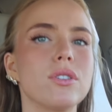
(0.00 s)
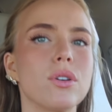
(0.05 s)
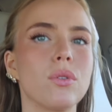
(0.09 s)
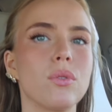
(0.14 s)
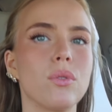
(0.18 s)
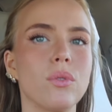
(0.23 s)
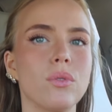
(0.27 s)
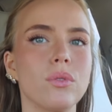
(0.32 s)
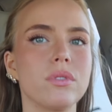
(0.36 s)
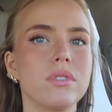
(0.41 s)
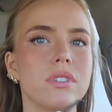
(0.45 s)

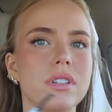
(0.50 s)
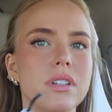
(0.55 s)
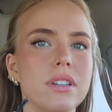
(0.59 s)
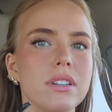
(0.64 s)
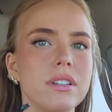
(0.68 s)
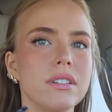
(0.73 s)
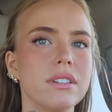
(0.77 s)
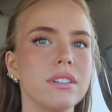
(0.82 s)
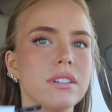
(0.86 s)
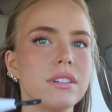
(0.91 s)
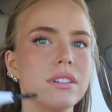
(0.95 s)
told
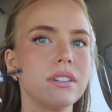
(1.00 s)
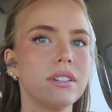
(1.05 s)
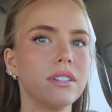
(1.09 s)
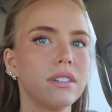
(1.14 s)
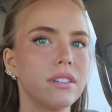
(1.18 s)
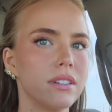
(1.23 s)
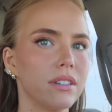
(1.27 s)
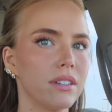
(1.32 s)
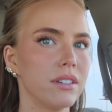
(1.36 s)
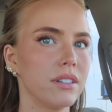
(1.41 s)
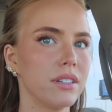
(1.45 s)

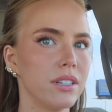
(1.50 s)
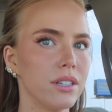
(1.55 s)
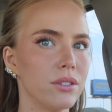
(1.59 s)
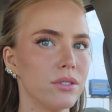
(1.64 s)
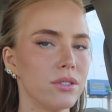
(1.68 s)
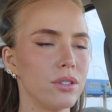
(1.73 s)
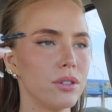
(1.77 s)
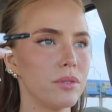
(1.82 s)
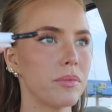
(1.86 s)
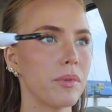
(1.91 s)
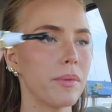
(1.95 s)

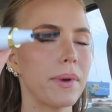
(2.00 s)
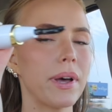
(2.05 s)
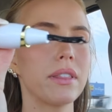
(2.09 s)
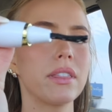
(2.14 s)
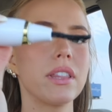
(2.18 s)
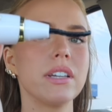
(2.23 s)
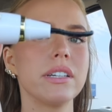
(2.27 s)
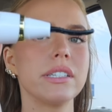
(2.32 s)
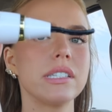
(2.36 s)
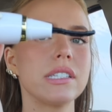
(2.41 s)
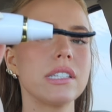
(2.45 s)
YouTube
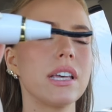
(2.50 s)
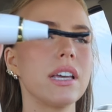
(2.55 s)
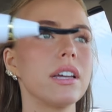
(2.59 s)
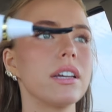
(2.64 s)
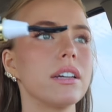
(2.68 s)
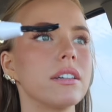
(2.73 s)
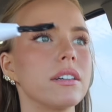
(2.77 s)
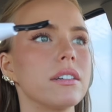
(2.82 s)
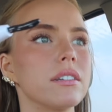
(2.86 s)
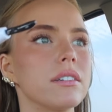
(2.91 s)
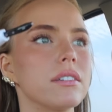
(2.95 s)
about this
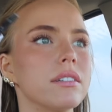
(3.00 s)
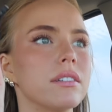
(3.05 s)
thing,